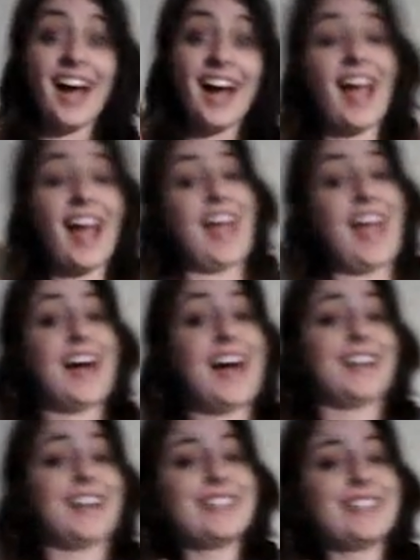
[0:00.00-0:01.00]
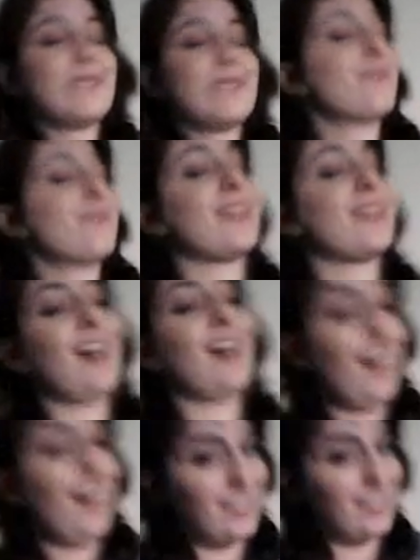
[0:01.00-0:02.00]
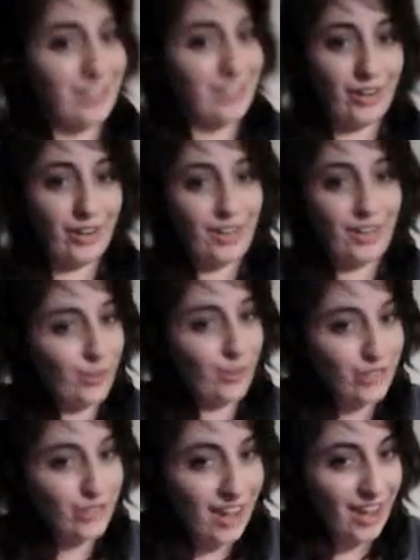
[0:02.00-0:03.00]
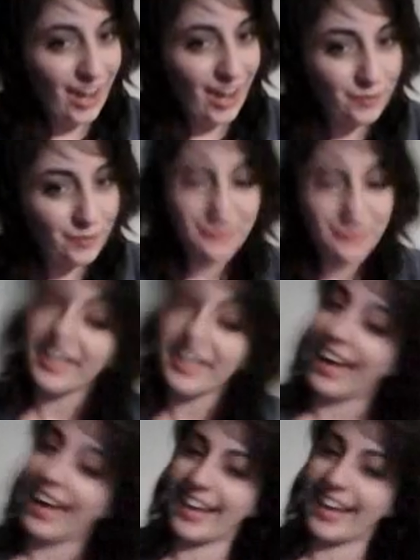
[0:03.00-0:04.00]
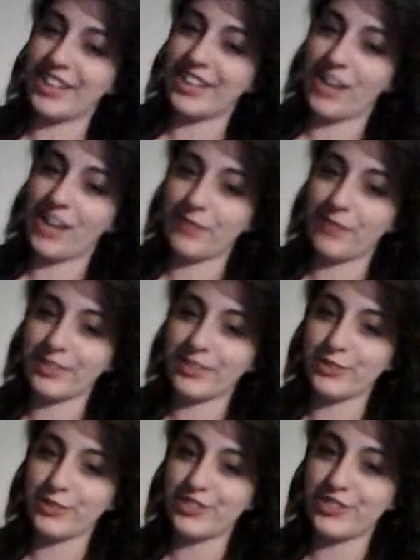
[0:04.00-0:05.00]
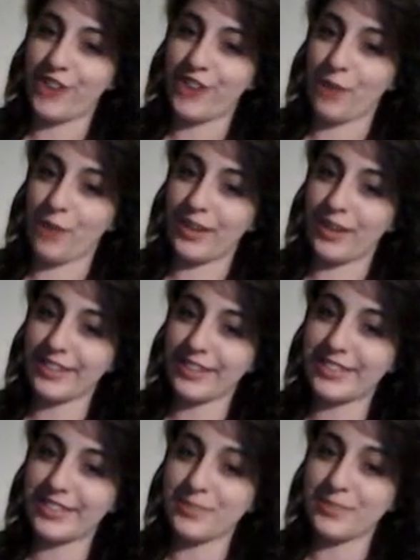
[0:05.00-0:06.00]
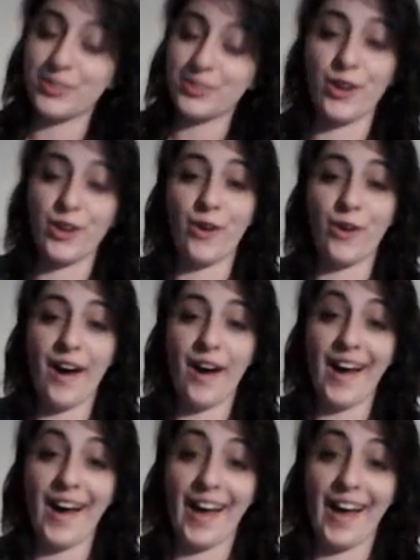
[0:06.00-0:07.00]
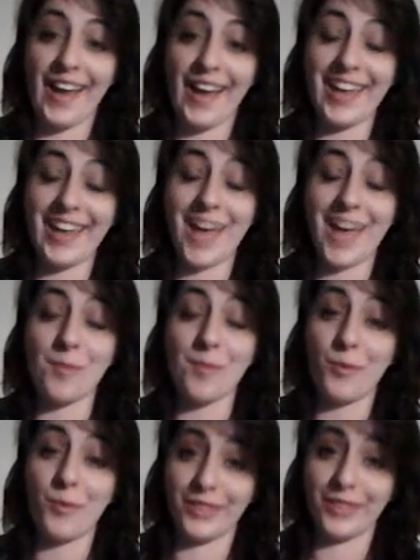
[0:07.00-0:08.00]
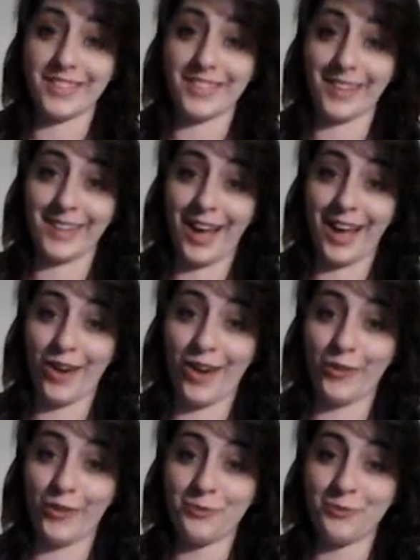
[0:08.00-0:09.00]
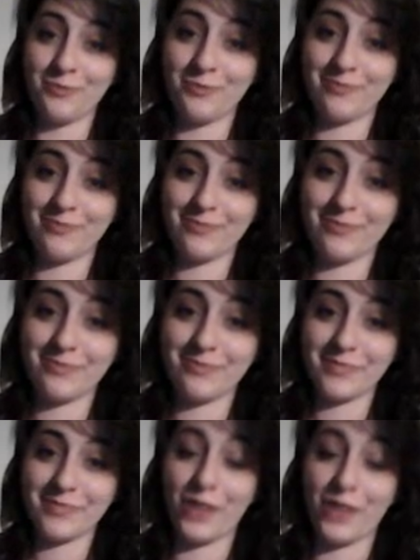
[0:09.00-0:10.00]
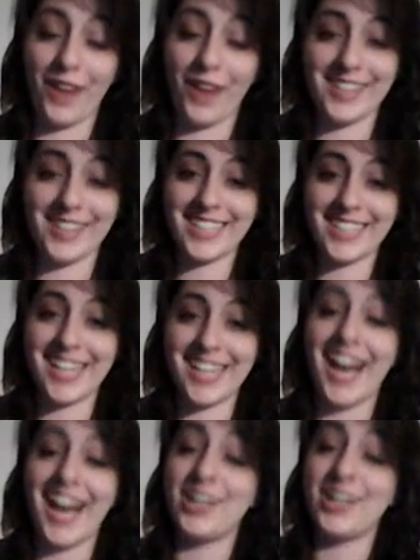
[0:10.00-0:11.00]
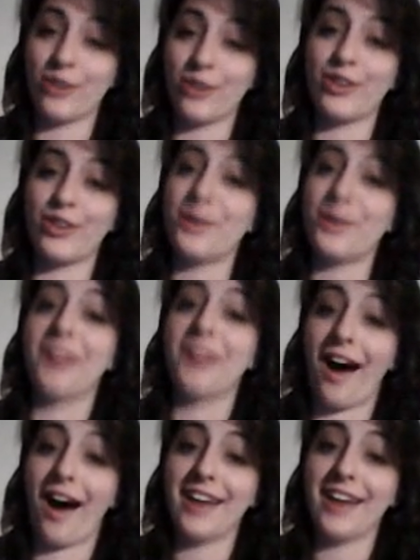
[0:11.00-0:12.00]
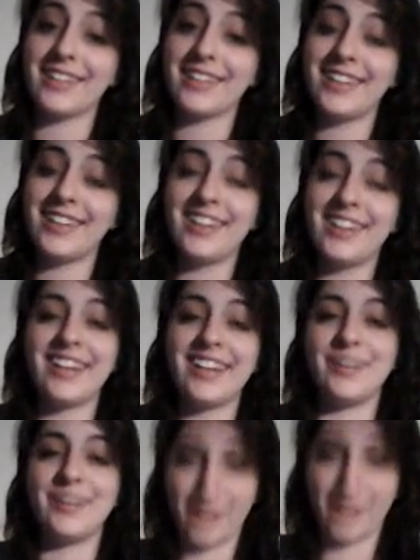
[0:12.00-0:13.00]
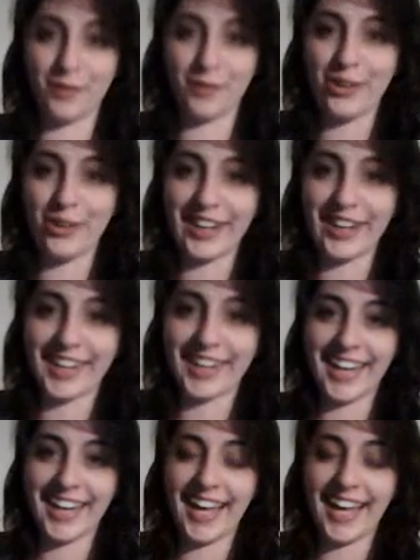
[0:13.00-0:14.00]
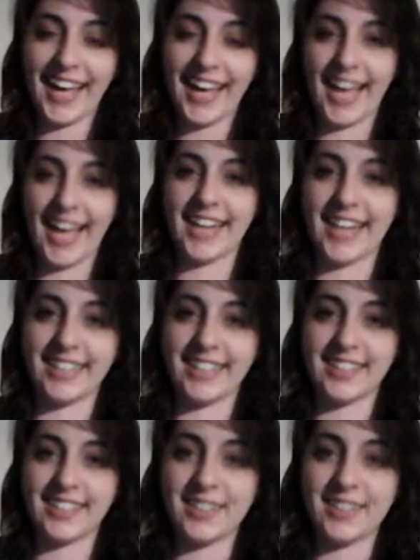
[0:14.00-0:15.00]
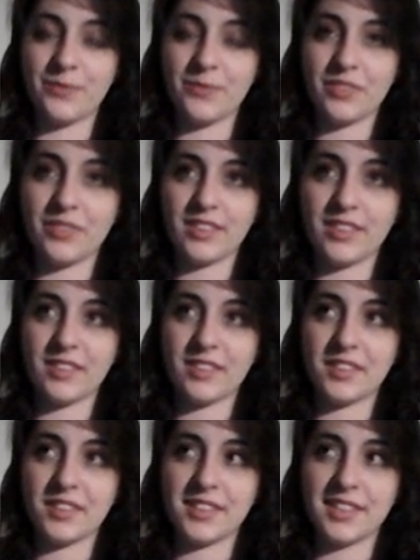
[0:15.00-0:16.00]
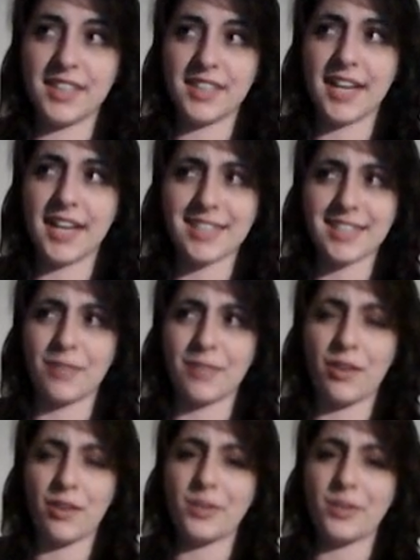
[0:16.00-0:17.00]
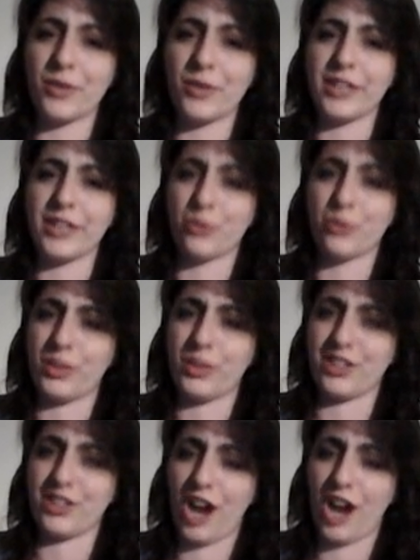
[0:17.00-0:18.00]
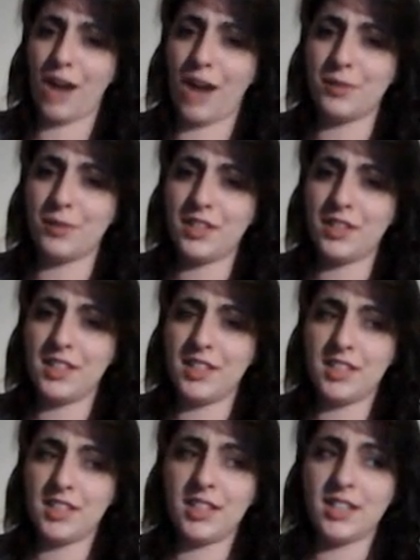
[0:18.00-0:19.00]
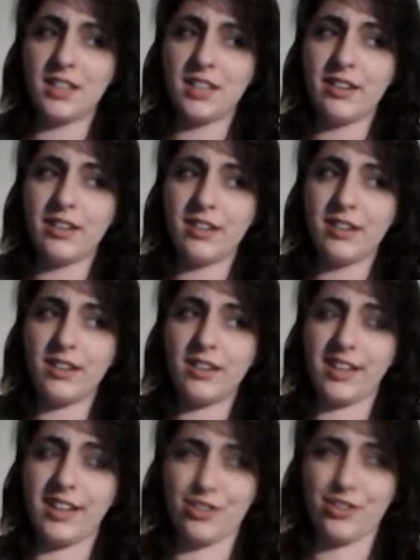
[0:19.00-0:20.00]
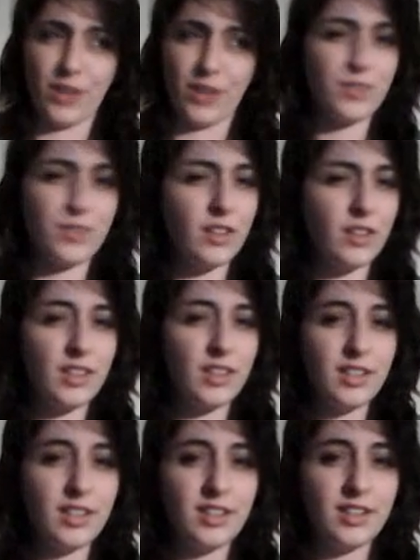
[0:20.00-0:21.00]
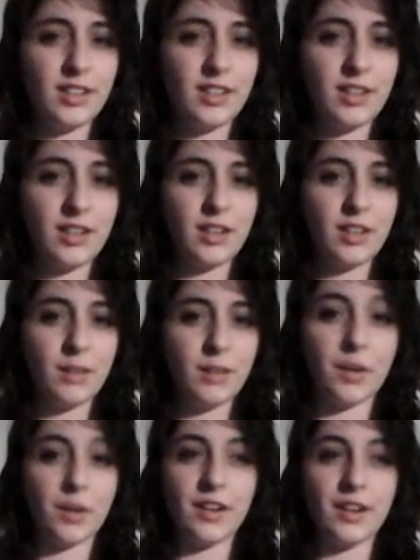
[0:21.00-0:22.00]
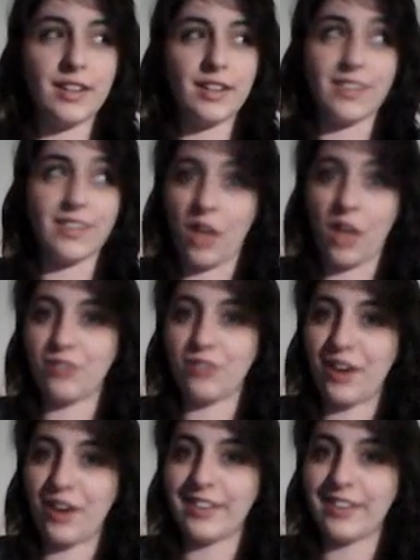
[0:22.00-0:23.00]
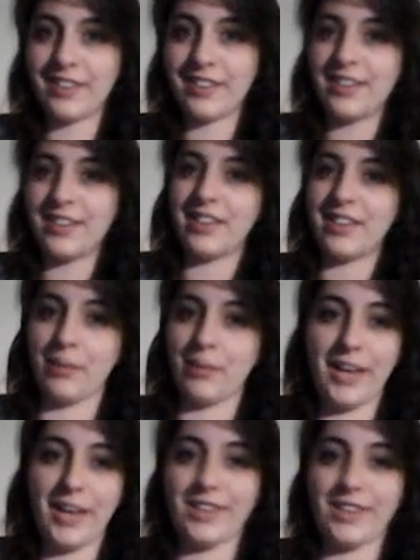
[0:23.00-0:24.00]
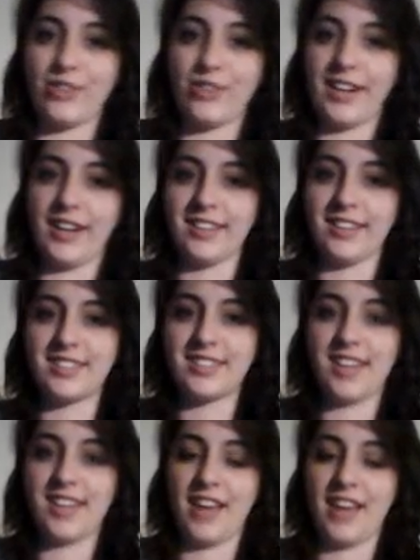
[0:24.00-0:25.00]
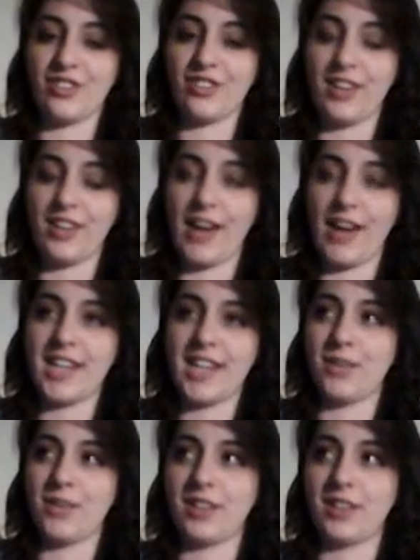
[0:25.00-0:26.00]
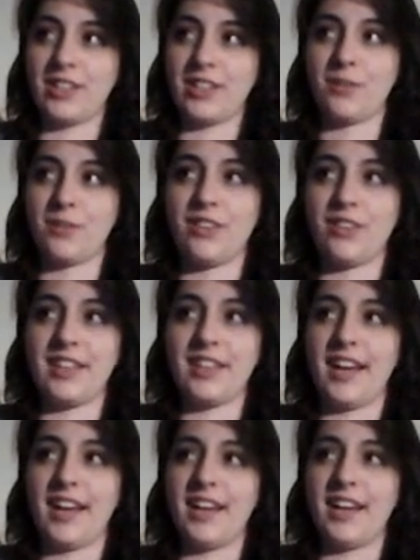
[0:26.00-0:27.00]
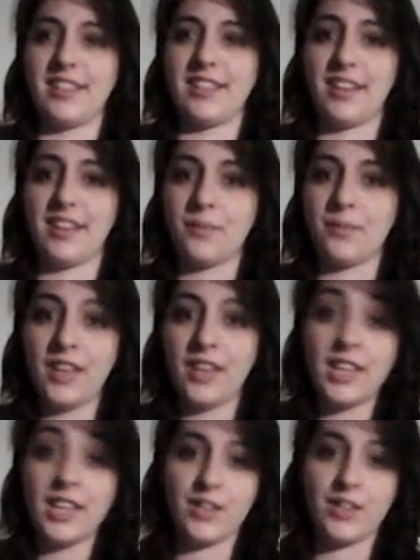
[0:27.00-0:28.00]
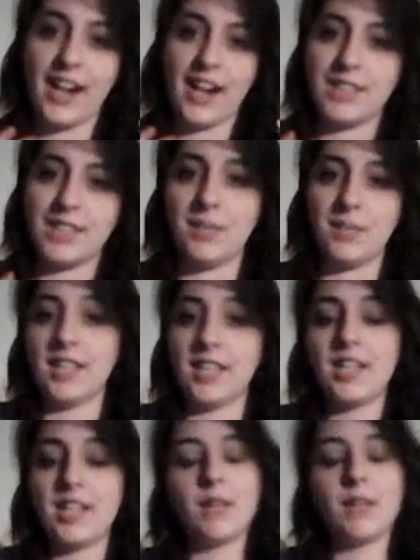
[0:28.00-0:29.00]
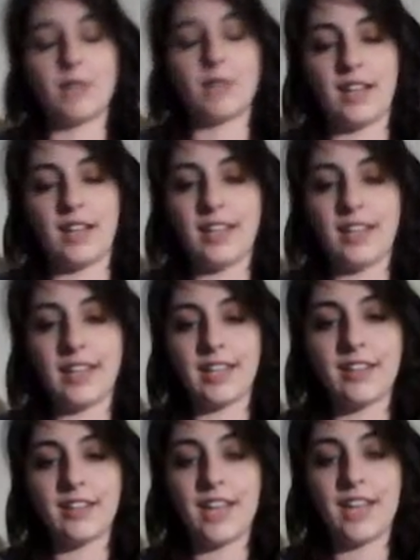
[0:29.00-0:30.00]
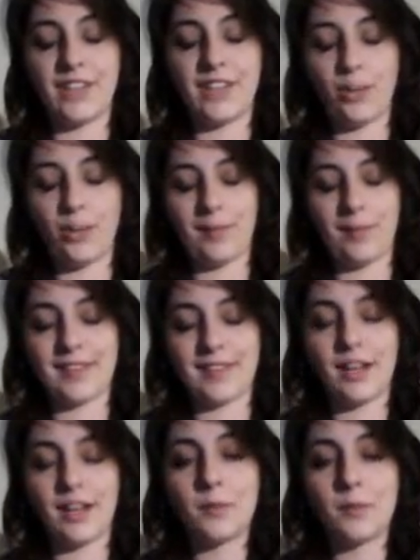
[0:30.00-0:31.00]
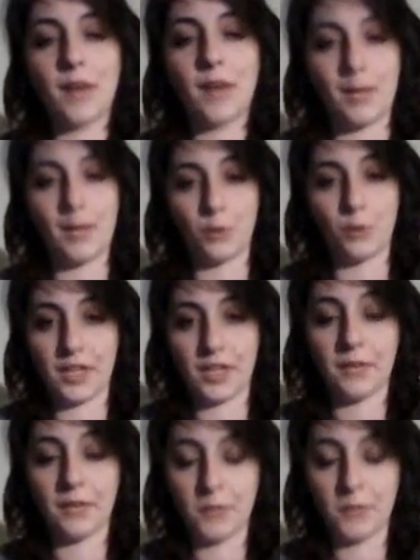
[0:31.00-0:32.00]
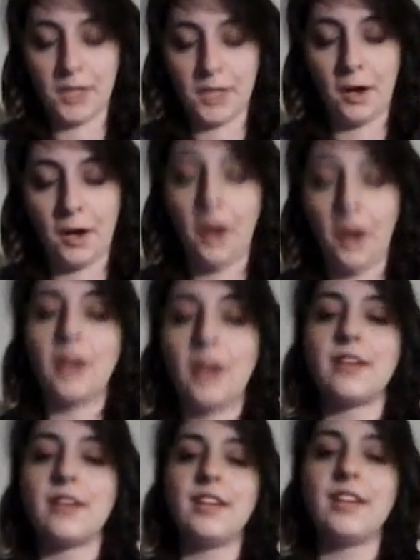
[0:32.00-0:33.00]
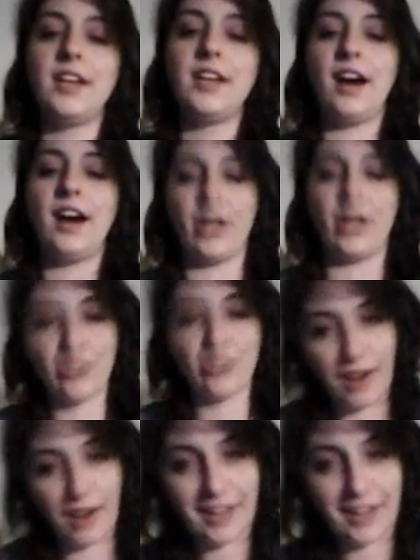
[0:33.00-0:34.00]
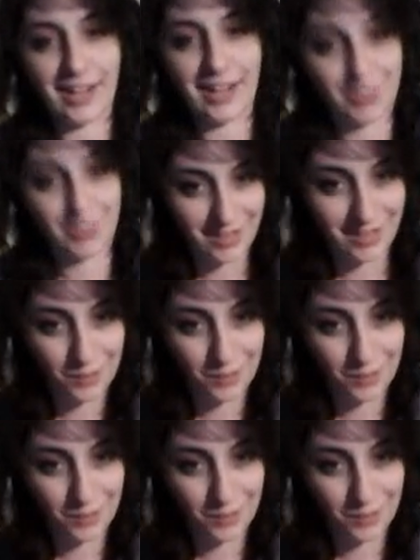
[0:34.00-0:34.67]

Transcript: And I started a new job. I got a job at my school's Starbucks, so I am a barista now. Granted, I don't know a lot, but I'm learning, and it can sometimes be a really grueling job and stressful, but it's a lot of fun. Like, making the drinks and just interacting with customers like that. It's like, it's very high speed, but I like it. If I don't mess up, I'm working really hard on trying not to mess up so